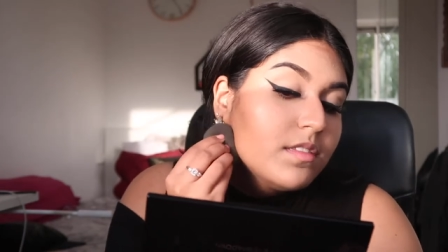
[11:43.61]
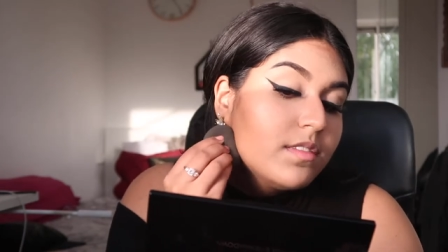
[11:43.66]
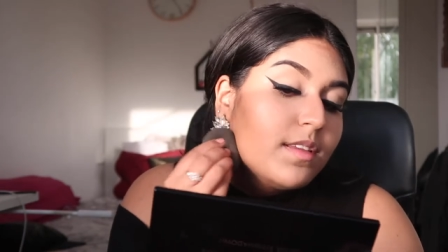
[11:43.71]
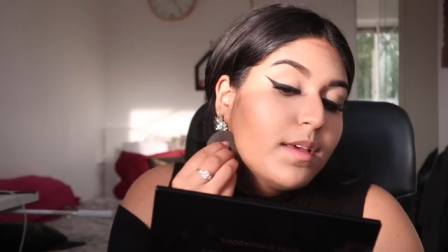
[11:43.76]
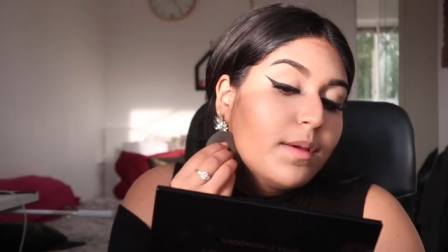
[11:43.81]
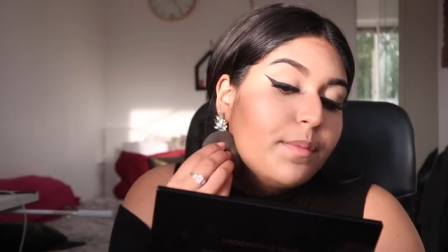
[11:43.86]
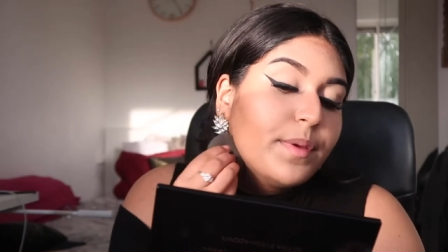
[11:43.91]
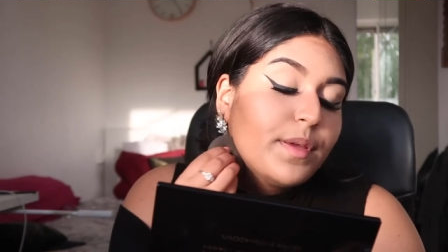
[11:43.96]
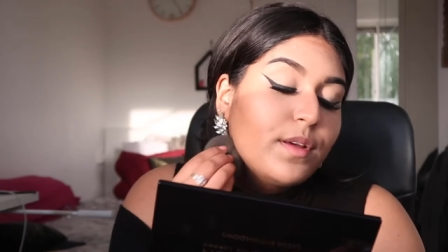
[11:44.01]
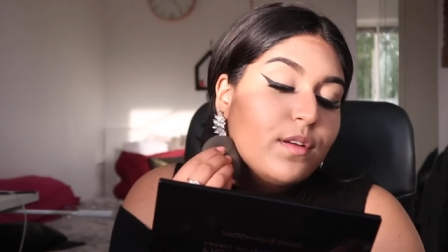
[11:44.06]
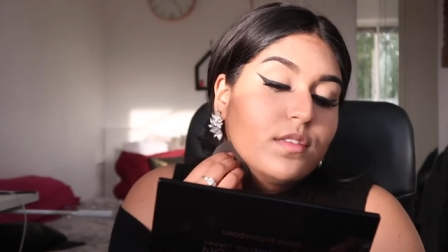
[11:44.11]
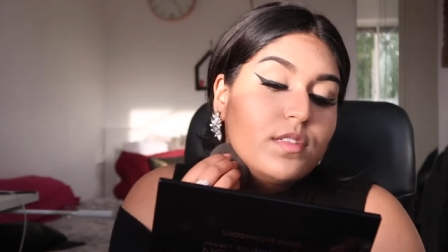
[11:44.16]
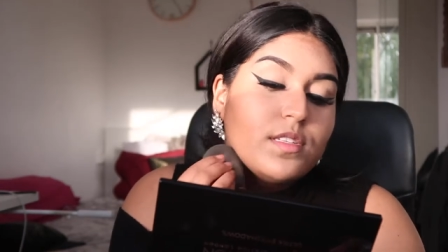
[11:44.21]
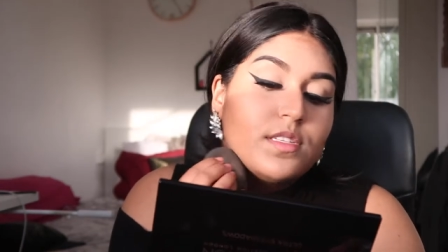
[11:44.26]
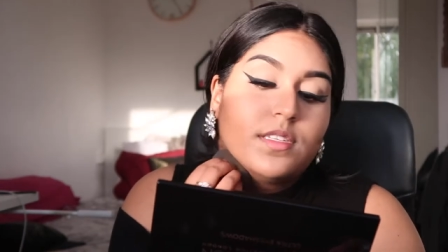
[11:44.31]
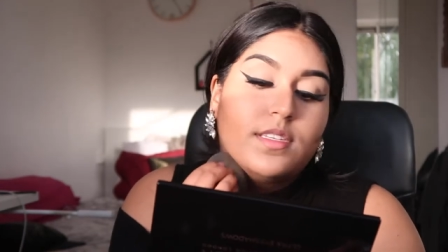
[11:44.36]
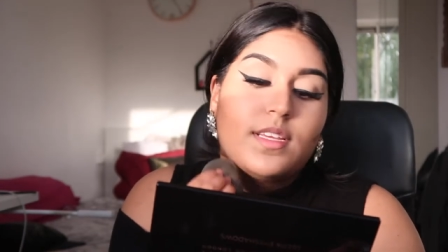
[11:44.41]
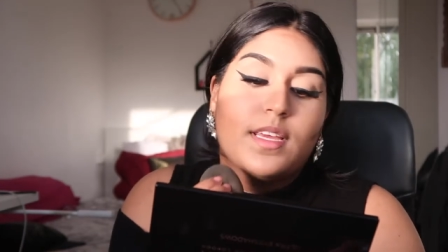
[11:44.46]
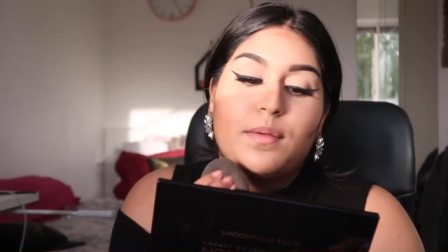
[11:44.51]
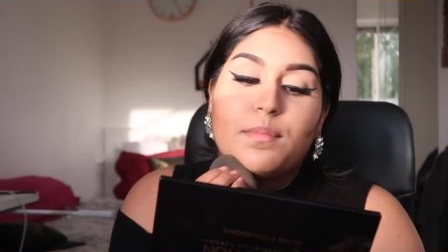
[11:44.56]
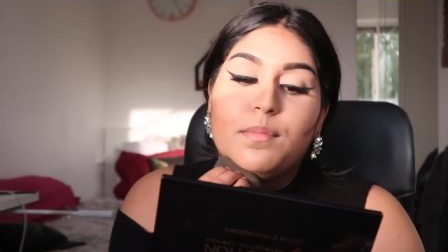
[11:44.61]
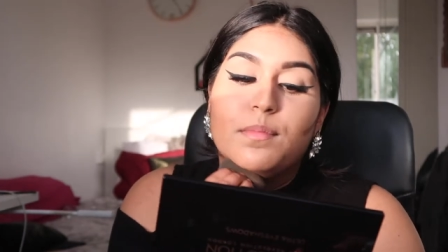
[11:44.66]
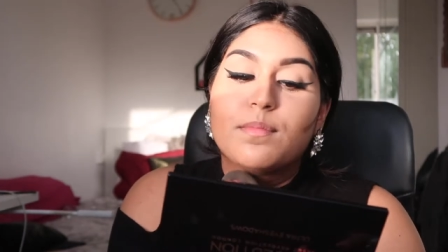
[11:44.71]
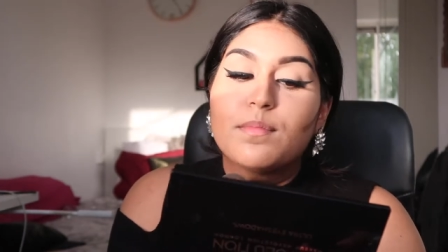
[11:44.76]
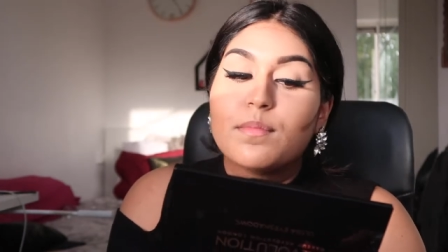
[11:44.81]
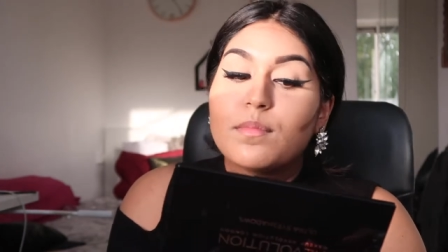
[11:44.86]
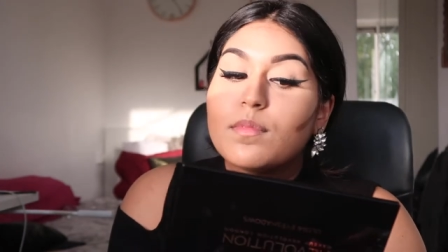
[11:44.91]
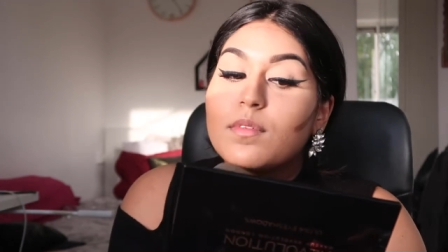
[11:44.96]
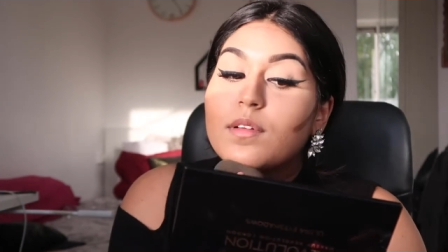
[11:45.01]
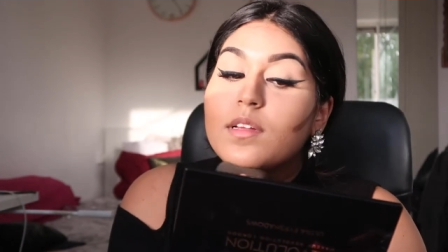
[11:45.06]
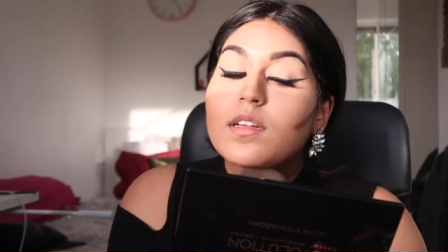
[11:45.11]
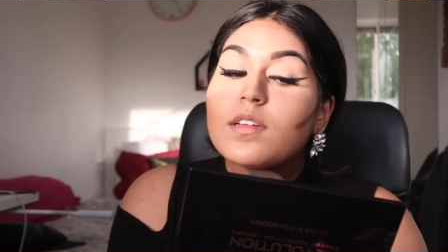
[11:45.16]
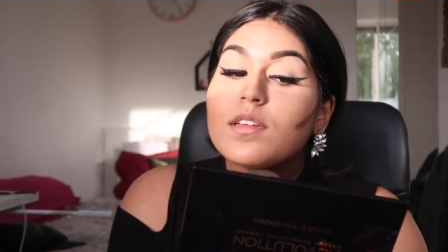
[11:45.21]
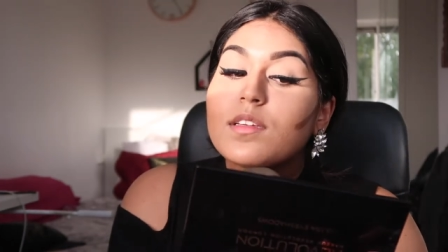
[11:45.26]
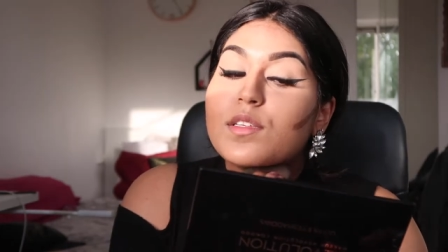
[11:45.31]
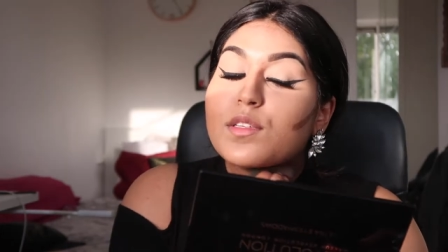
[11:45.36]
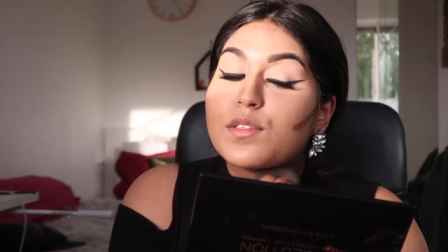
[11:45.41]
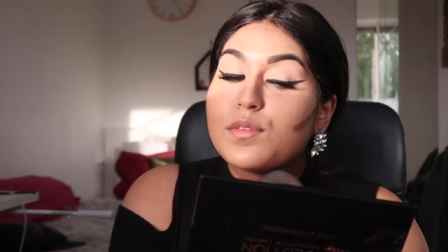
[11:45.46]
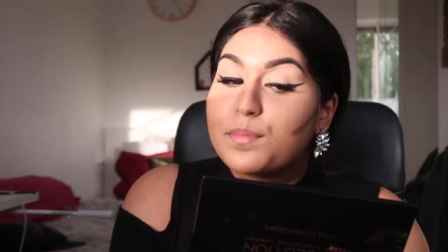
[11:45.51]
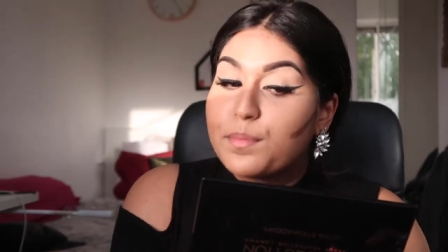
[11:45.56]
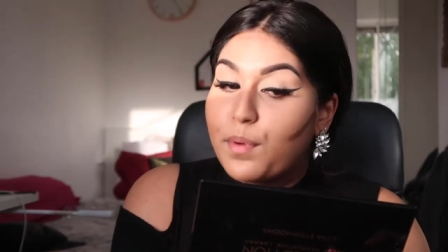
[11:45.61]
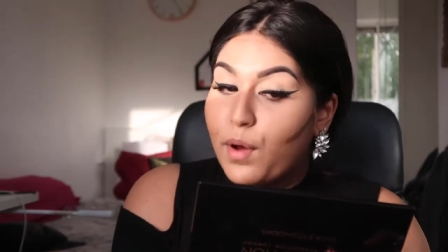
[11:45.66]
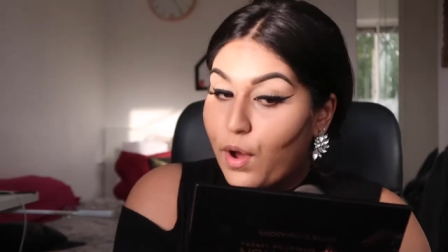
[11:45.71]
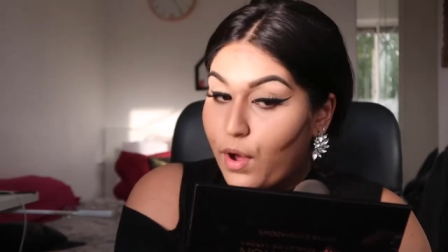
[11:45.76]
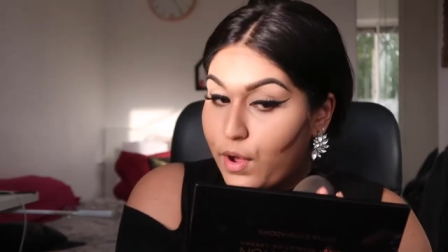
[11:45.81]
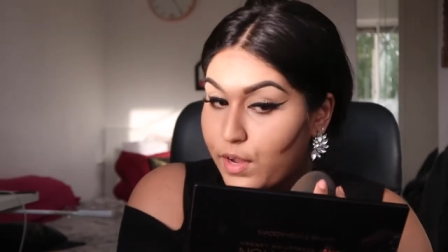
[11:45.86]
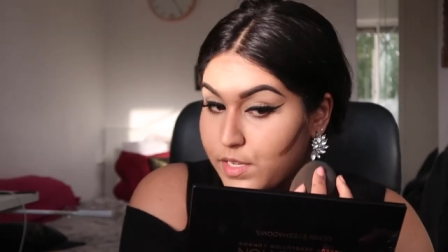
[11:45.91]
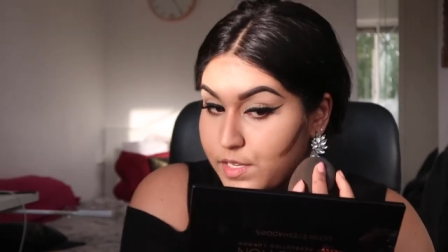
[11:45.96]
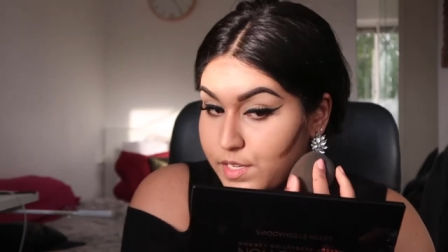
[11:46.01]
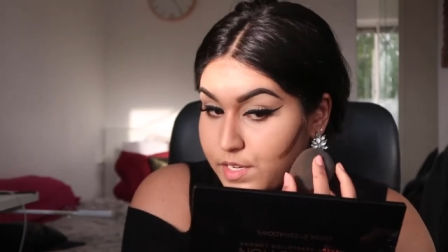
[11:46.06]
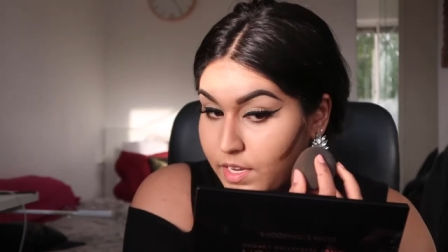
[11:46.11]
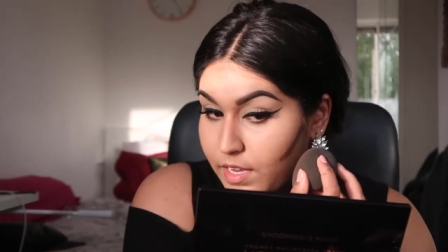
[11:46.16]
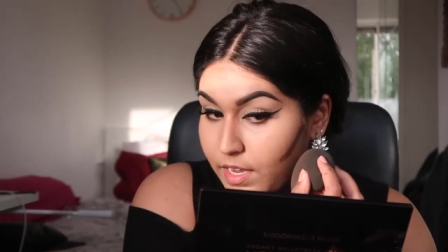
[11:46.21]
tapping on the same spot,